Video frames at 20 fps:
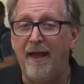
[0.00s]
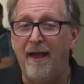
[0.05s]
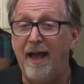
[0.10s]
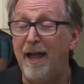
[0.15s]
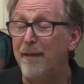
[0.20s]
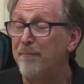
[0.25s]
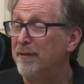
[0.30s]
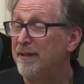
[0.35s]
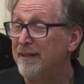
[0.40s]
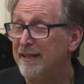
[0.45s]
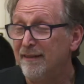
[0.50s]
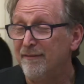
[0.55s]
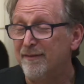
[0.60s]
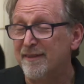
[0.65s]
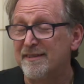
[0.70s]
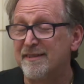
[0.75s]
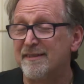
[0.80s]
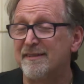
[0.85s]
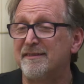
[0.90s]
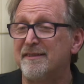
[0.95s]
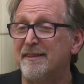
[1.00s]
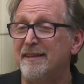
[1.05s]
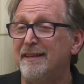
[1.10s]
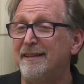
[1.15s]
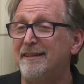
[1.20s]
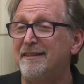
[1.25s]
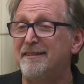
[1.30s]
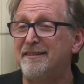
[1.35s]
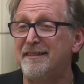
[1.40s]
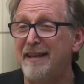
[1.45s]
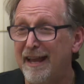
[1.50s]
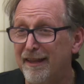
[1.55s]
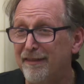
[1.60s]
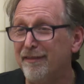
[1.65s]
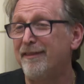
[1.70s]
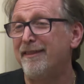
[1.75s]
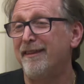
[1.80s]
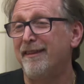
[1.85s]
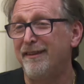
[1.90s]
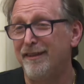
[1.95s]
I believe this is the
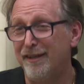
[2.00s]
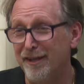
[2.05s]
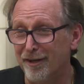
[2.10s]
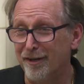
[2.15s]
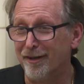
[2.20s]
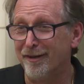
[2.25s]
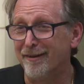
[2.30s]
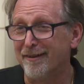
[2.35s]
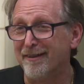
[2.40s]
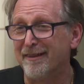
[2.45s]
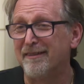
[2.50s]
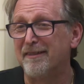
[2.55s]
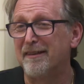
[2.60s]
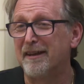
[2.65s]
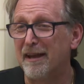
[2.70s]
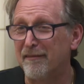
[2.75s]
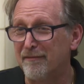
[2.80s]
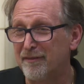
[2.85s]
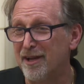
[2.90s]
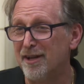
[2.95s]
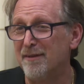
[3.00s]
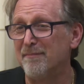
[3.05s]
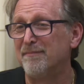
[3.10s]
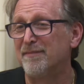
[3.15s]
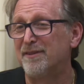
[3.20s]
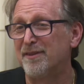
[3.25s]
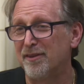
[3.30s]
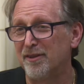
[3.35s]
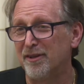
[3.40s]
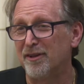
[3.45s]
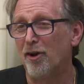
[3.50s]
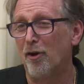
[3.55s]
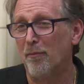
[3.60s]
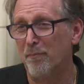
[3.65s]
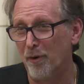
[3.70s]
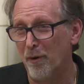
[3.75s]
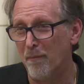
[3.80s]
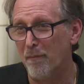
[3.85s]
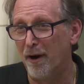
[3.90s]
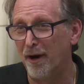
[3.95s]
10th year that I've come to the
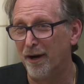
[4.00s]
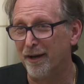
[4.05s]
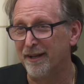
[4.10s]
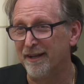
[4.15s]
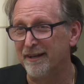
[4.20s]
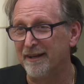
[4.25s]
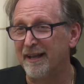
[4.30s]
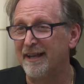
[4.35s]
CoPro market.